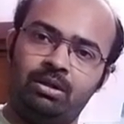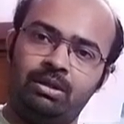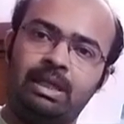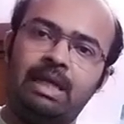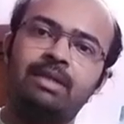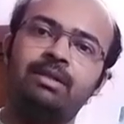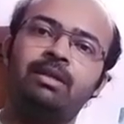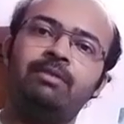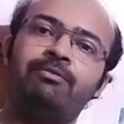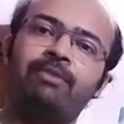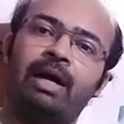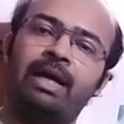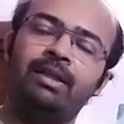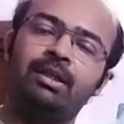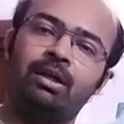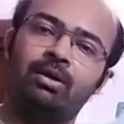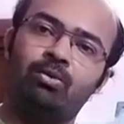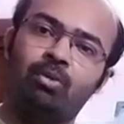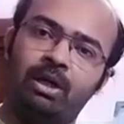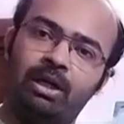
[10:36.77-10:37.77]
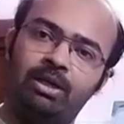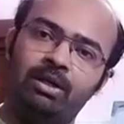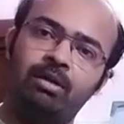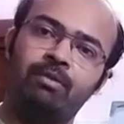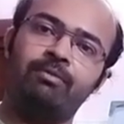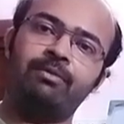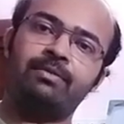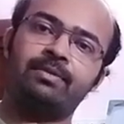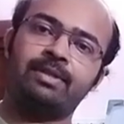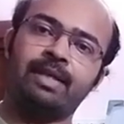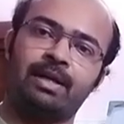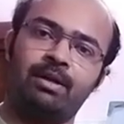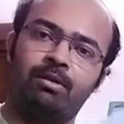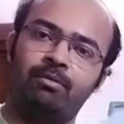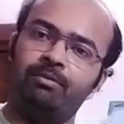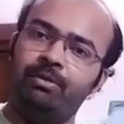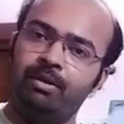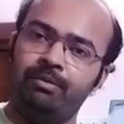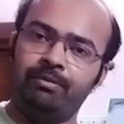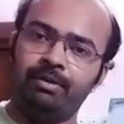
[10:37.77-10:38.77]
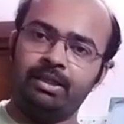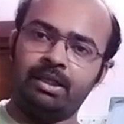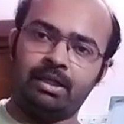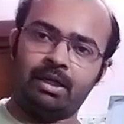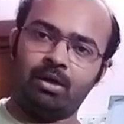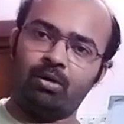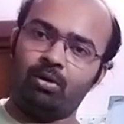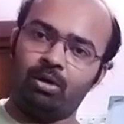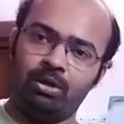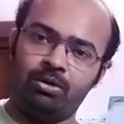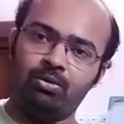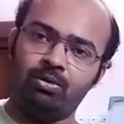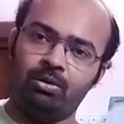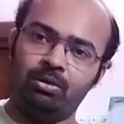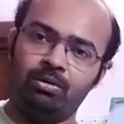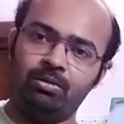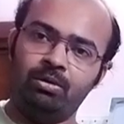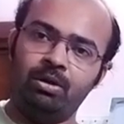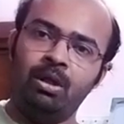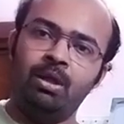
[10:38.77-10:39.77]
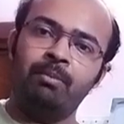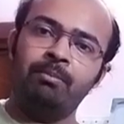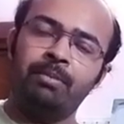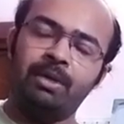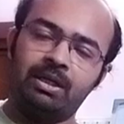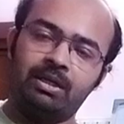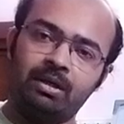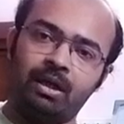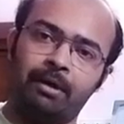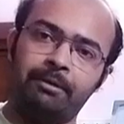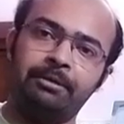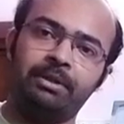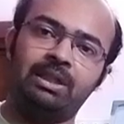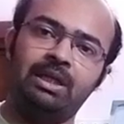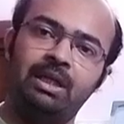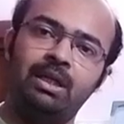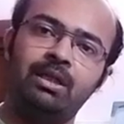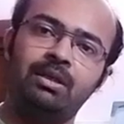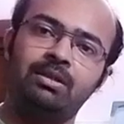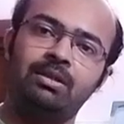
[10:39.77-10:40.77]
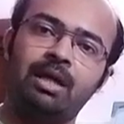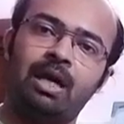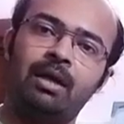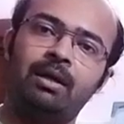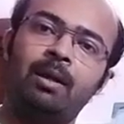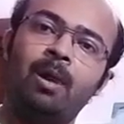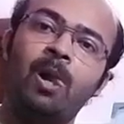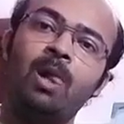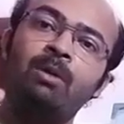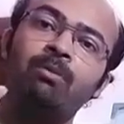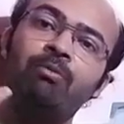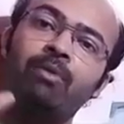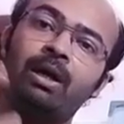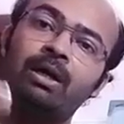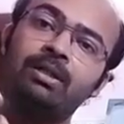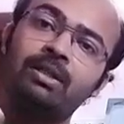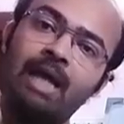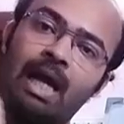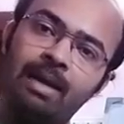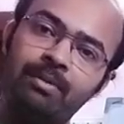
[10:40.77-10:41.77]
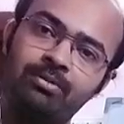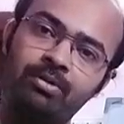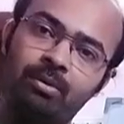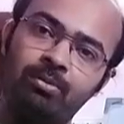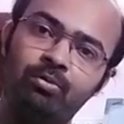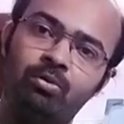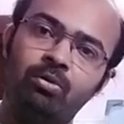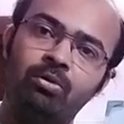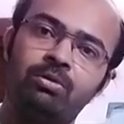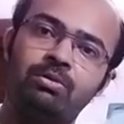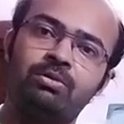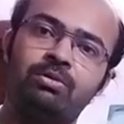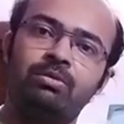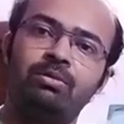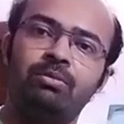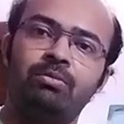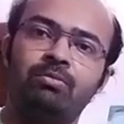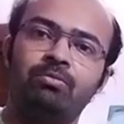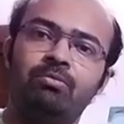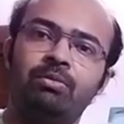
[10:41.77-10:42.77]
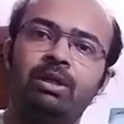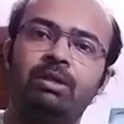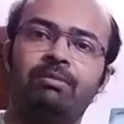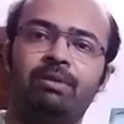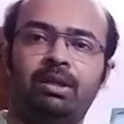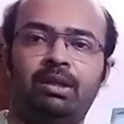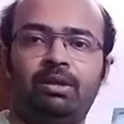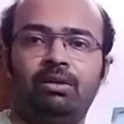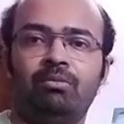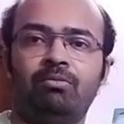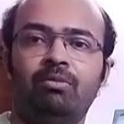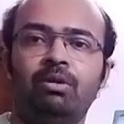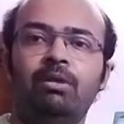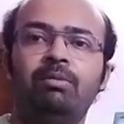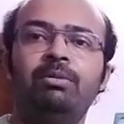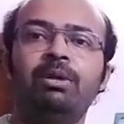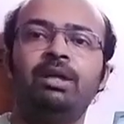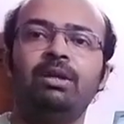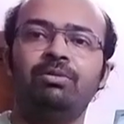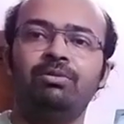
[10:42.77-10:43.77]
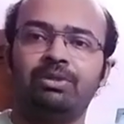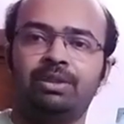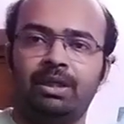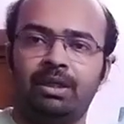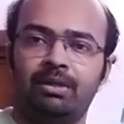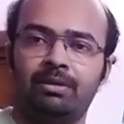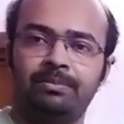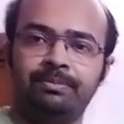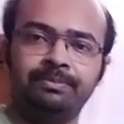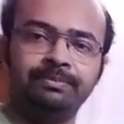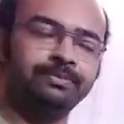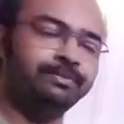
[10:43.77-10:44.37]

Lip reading: that define the quality of standard of living that I already told you. But now the thing is that what types of goods will be using.